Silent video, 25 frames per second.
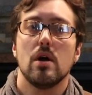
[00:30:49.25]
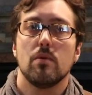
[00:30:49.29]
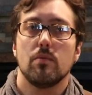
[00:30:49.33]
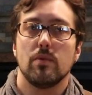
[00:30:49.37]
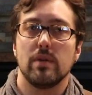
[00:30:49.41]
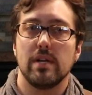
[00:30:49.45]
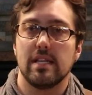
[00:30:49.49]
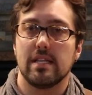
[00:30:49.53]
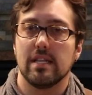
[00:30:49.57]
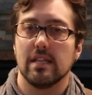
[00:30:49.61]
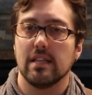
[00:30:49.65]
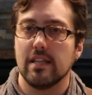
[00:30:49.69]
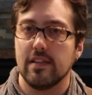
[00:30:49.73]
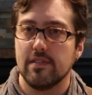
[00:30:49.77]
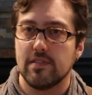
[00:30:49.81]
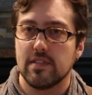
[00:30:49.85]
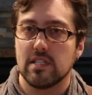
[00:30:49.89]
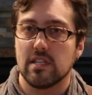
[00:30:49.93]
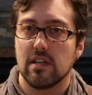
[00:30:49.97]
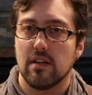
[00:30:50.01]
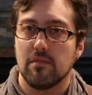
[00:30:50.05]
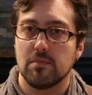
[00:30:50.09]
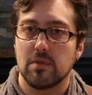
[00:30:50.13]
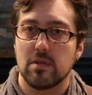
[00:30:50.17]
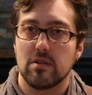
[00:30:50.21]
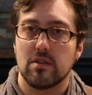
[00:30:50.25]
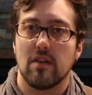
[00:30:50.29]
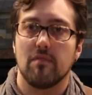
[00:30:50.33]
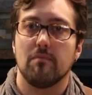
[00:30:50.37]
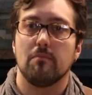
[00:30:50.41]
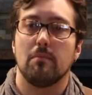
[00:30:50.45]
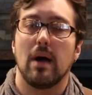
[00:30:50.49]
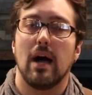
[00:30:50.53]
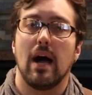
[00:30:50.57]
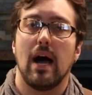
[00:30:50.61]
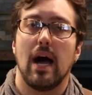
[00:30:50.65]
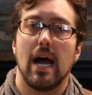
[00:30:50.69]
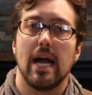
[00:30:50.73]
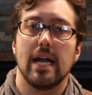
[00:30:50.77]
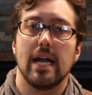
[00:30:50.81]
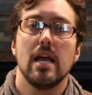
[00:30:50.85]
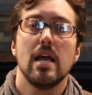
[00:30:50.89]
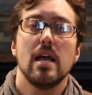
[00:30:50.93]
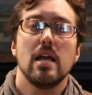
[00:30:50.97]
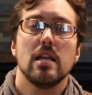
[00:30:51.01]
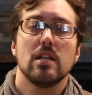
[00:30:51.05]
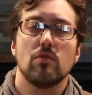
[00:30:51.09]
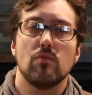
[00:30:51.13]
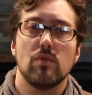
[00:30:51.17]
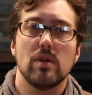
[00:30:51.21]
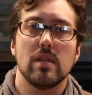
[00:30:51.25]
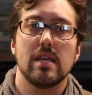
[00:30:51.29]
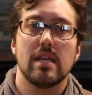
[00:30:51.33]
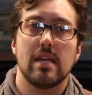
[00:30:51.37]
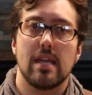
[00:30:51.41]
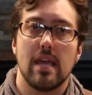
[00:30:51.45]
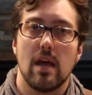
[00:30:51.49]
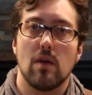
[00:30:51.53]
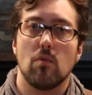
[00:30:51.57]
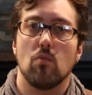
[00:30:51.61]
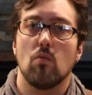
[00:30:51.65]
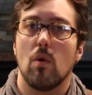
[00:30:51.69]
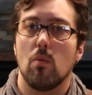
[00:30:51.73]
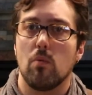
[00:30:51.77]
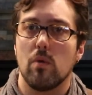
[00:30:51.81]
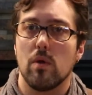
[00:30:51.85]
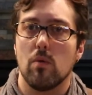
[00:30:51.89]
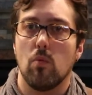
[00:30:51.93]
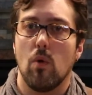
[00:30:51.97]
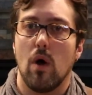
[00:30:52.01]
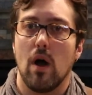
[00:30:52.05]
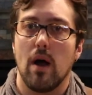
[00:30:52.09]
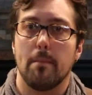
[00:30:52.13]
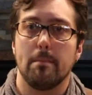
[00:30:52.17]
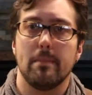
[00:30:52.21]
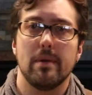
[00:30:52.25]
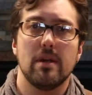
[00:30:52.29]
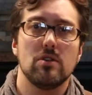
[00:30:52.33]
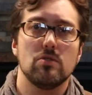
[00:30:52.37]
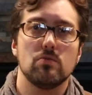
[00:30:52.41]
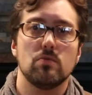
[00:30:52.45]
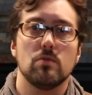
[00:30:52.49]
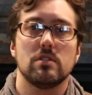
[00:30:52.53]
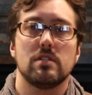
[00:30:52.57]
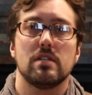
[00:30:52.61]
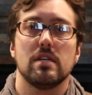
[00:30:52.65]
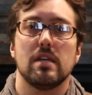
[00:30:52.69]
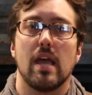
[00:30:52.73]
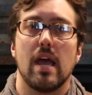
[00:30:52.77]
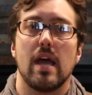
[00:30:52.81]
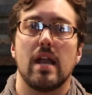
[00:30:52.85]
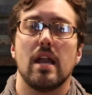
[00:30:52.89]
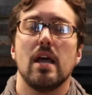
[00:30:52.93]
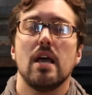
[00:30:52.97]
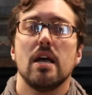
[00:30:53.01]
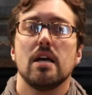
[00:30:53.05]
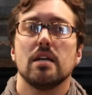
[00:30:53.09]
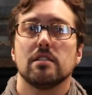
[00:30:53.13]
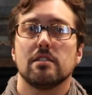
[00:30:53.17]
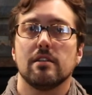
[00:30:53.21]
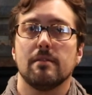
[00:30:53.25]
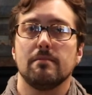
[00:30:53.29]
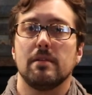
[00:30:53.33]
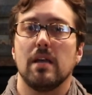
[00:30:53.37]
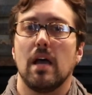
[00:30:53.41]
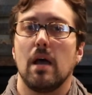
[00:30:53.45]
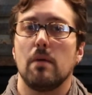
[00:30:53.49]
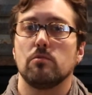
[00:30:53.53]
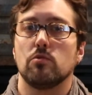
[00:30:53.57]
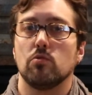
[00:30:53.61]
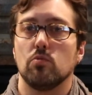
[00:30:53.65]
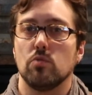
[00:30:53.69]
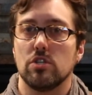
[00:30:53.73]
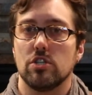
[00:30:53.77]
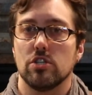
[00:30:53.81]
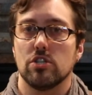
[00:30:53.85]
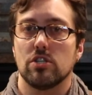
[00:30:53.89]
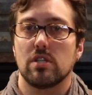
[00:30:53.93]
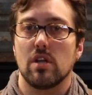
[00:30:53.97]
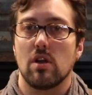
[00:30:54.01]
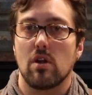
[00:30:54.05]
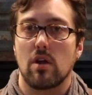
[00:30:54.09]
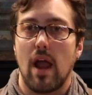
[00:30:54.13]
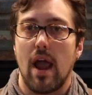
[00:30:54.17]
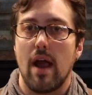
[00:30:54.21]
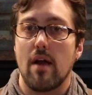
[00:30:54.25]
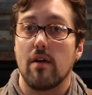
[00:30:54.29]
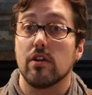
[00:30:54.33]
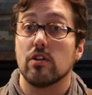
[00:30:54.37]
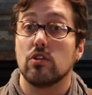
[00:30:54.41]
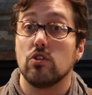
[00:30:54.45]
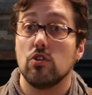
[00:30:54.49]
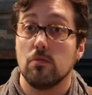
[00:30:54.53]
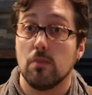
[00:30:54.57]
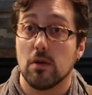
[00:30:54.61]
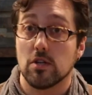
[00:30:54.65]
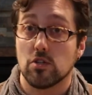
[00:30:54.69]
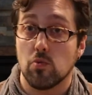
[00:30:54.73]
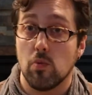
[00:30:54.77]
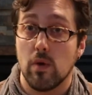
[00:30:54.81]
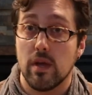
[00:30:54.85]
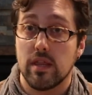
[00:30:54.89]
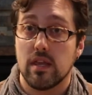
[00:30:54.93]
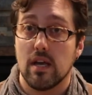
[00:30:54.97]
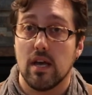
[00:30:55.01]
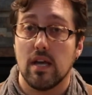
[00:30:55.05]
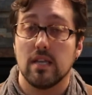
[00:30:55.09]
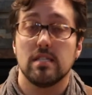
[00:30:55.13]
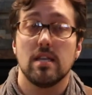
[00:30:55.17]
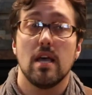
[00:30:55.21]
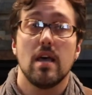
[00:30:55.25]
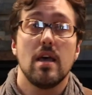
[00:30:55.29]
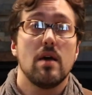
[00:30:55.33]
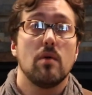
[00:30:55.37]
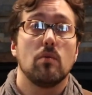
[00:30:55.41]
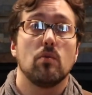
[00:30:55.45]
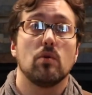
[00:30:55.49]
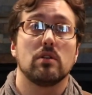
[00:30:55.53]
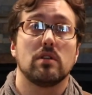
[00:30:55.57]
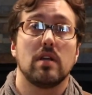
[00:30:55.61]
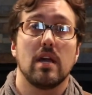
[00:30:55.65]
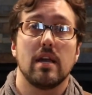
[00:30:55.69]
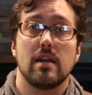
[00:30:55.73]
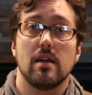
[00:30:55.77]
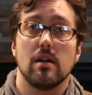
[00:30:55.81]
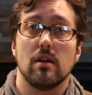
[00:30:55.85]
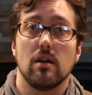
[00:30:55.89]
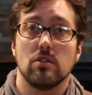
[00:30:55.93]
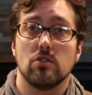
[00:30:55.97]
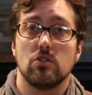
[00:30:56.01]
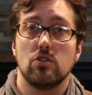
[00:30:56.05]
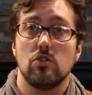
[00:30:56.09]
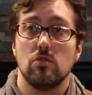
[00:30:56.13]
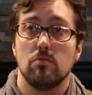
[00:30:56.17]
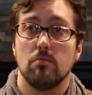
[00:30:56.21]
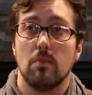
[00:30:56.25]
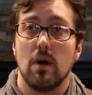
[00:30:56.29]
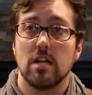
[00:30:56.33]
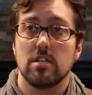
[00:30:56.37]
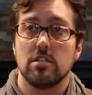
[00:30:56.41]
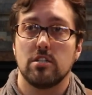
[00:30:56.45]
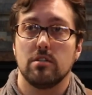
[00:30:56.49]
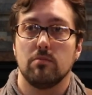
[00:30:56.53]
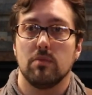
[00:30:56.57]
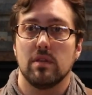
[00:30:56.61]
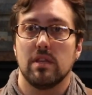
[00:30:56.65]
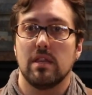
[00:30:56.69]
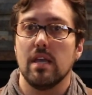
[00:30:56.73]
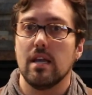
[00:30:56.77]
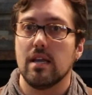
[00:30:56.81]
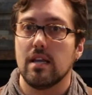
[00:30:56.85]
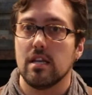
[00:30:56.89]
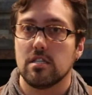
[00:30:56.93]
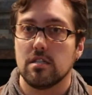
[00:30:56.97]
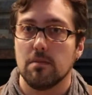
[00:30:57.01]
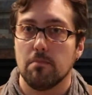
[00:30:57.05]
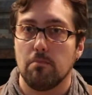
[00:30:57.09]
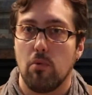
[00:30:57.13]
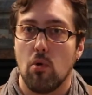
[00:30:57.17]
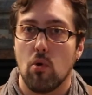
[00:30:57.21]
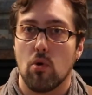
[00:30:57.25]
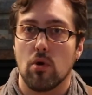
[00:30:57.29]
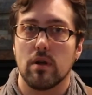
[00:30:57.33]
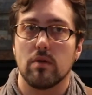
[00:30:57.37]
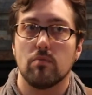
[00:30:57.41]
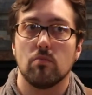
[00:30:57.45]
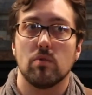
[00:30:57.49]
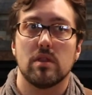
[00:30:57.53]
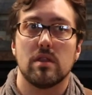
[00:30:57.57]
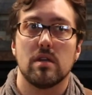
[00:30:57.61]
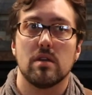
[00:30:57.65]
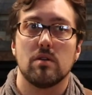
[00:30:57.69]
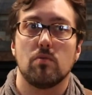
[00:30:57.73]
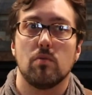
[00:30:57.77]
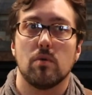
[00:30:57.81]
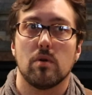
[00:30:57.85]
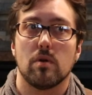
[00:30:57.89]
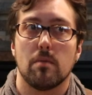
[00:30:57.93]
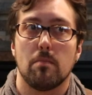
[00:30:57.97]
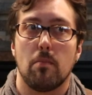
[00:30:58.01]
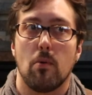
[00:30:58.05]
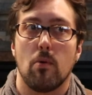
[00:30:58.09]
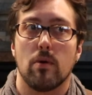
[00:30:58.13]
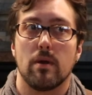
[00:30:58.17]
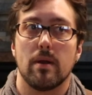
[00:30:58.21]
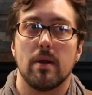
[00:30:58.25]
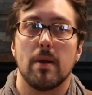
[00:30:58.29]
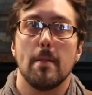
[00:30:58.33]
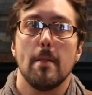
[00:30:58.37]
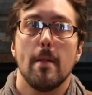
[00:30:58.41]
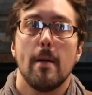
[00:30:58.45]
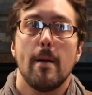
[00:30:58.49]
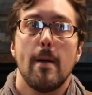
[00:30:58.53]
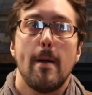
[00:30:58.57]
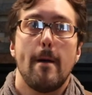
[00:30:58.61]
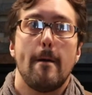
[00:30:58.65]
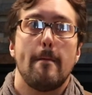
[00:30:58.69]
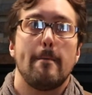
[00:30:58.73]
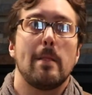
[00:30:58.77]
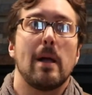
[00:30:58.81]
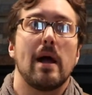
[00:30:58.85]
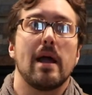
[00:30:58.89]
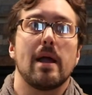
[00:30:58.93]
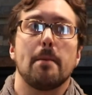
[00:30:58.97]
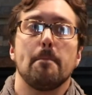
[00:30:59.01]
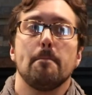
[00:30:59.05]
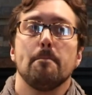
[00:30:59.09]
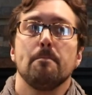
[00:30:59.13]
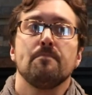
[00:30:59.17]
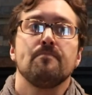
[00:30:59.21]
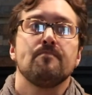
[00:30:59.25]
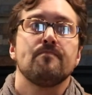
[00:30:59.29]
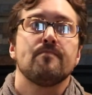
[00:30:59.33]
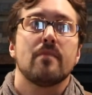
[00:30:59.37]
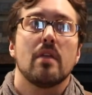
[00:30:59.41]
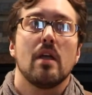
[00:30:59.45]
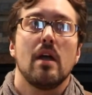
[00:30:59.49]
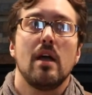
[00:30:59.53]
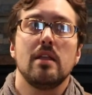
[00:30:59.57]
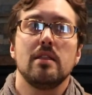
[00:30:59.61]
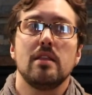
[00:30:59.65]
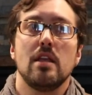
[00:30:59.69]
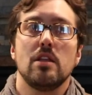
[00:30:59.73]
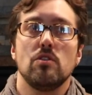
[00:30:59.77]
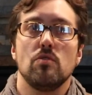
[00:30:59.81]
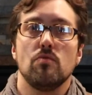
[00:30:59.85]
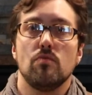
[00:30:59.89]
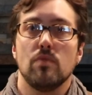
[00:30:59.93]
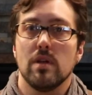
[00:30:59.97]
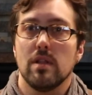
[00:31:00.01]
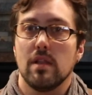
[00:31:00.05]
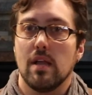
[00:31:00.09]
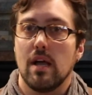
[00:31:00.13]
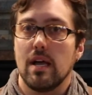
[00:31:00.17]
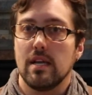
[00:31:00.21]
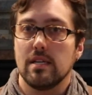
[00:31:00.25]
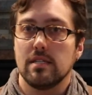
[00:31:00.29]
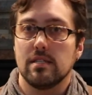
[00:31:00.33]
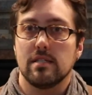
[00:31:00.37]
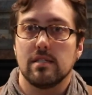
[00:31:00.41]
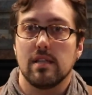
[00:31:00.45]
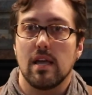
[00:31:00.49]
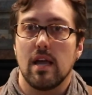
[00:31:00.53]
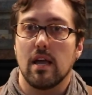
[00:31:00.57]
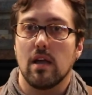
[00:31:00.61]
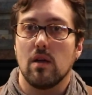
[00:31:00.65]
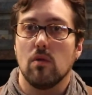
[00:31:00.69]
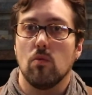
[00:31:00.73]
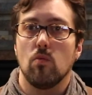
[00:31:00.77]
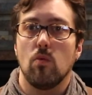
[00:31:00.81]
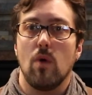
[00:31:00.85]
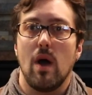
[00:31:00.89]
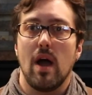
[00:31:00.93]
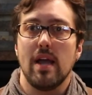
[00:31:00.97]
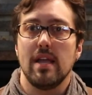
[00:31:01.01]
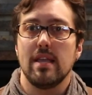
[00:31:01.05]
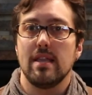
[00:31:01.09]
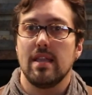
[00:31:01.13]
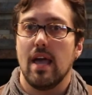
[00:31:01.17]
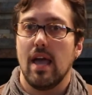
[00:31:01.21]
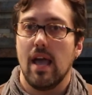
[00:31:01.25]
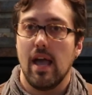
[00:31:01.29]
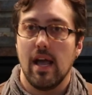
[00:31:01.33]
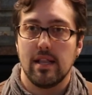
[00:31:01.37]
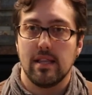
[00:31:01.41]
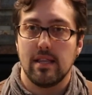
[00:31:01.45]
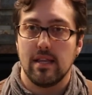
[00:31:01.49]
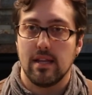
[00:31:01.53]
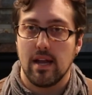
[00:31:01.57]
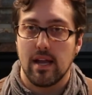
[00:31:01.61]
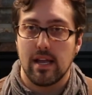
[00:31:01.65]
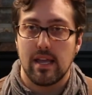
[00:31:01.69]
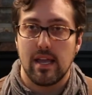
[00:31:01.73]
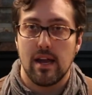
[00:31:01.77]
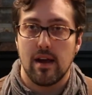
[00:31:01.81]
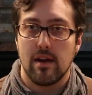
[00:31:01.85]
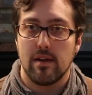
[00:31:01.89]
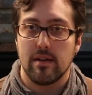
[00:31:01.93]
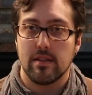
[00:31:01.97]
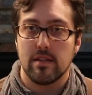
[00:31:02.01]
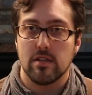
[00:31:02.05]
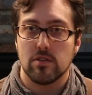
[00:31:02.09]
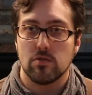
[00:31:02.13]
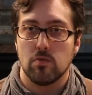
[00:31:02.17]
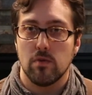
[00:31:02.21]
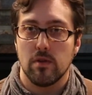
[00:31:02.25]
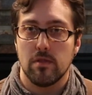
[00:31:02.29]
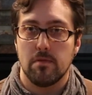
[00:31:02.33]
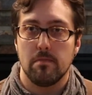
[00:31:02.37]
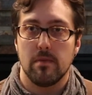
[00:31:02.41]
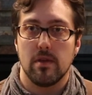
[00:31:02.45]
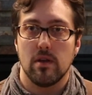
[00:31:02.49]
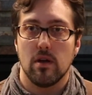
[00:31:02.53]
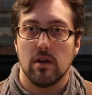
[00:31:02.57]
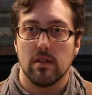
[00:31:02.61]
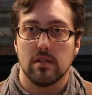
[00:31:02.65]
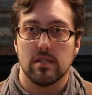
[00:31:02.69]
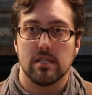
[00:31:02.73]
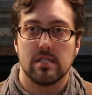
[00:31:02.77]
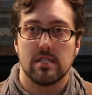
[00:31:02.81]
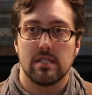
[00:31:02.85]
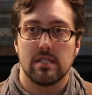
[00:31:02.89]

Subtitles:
We need to leave some stuff behind to really get what we want, because once again, sometimes we just are carrying too much with us. We're taking on too much, and we think it's important. We think we're important, and then you realize why in the heck did I carry this with me all this